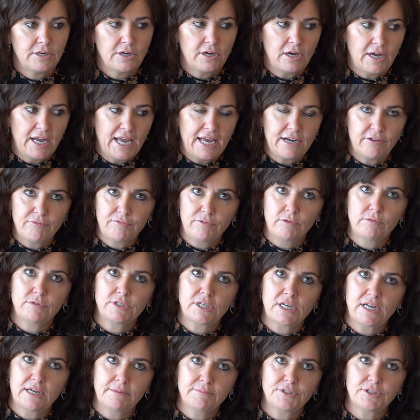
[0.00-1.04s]
I had a
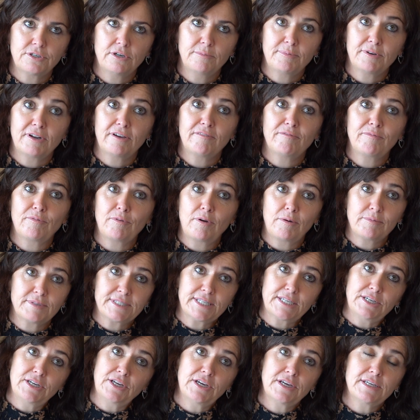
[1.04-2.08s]
full-time job, and I was
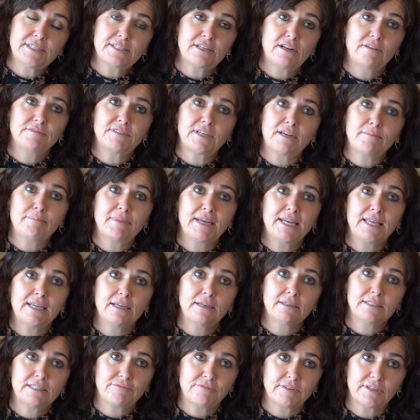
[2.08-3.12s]
a nurse, and I've done
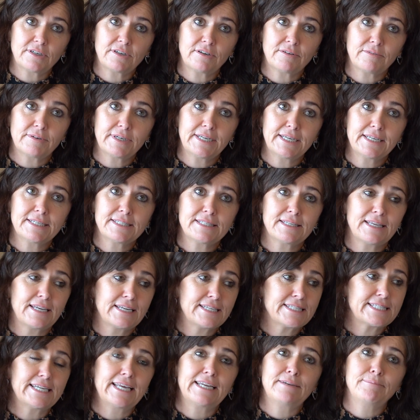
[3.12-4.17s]
many different careers, and
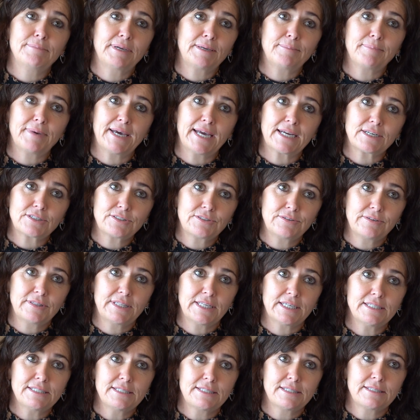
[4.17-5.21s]
it's led me back to
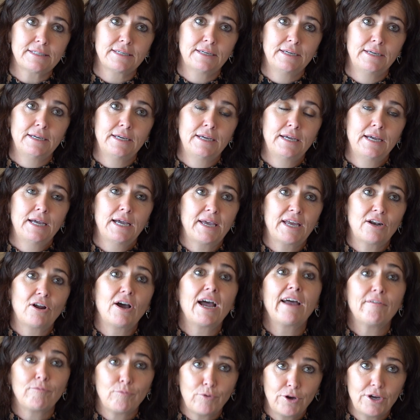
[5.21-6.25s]
this. And I
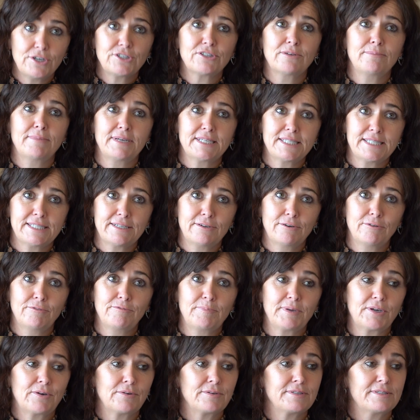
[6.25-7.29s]
have worked on
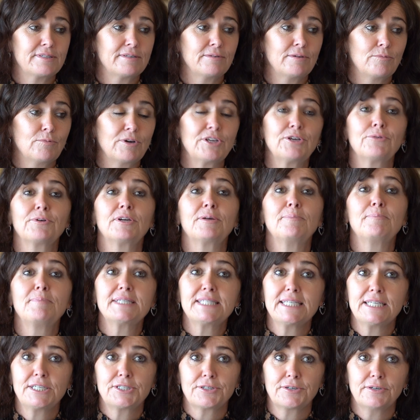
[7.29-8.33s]
myself, because when you're in a
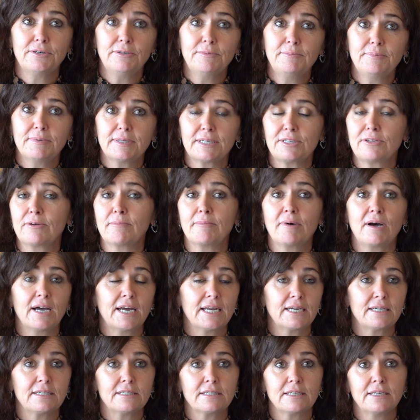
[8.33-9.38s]
busy job and your
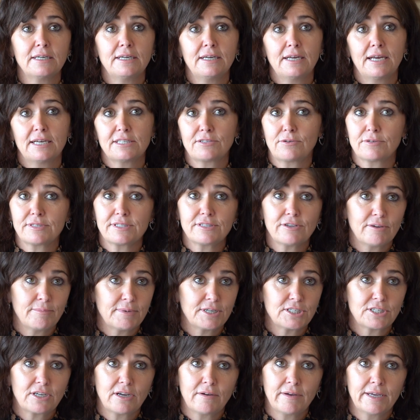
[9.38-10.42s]
mind has got so
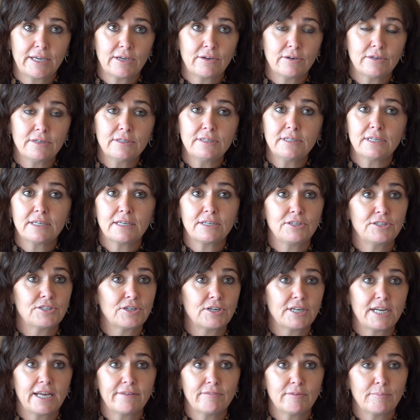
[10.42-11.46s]
much going on and you
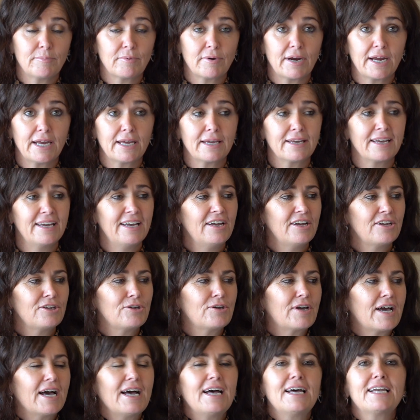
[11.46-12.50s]
don't have a break,
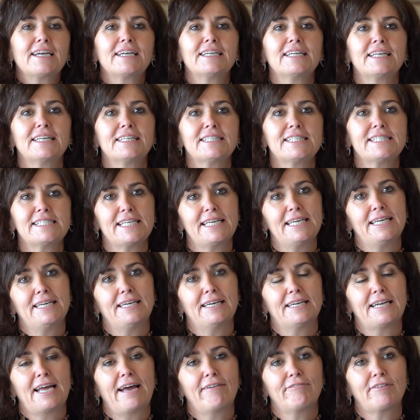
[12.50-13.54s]
you can't
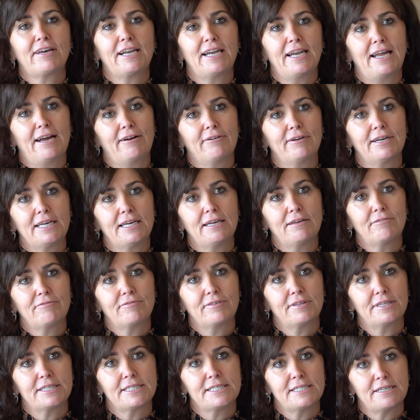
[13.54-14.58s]
see and have clarity
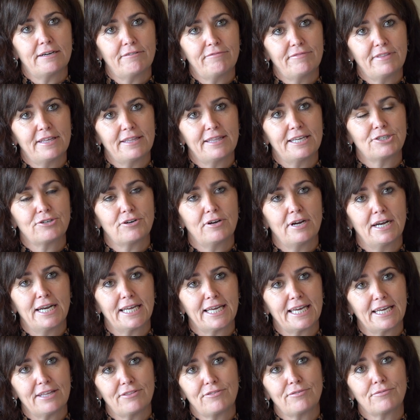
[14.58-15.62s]
for the stuff that they're trying
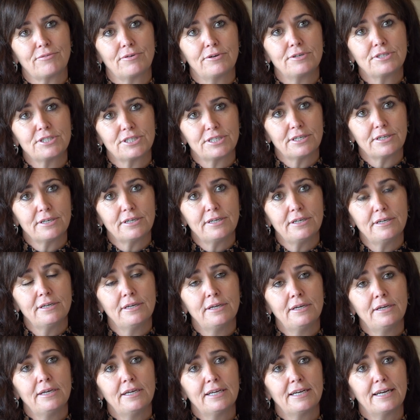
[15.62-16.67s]
to get through to you,
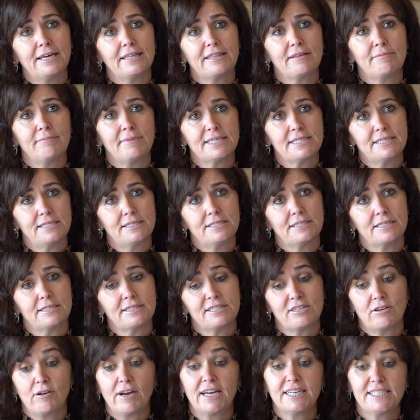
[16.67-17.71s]
like the
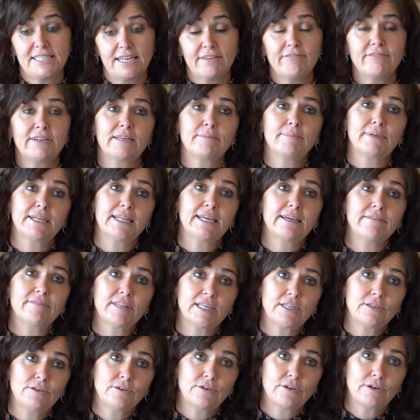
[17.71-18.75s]
messages. So I definitely believe
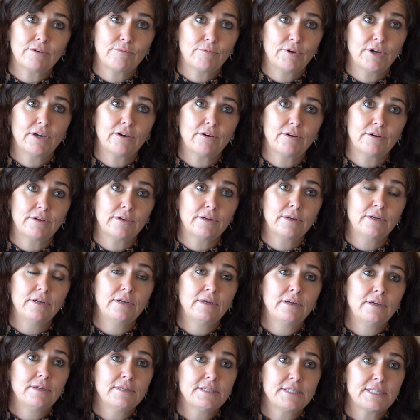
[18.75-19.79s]
that you can work on
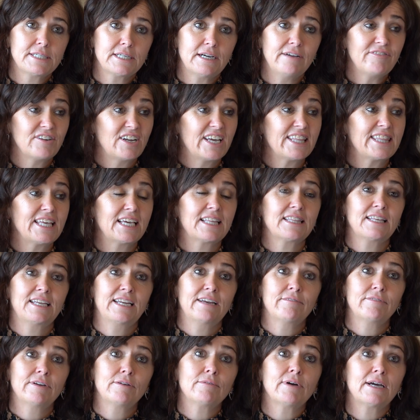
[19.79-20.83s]
stuff, and I think that
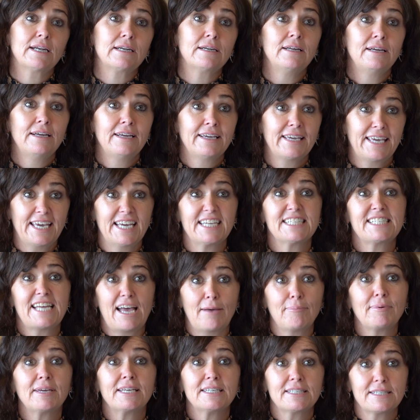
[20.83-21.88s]
everyone can
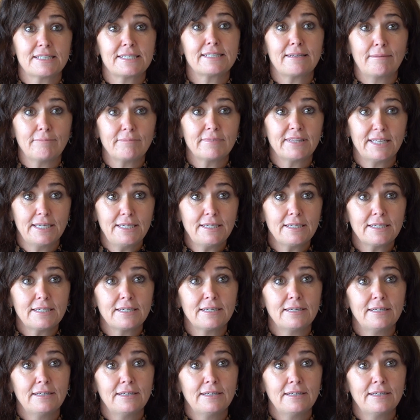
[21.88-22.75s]
tap into something,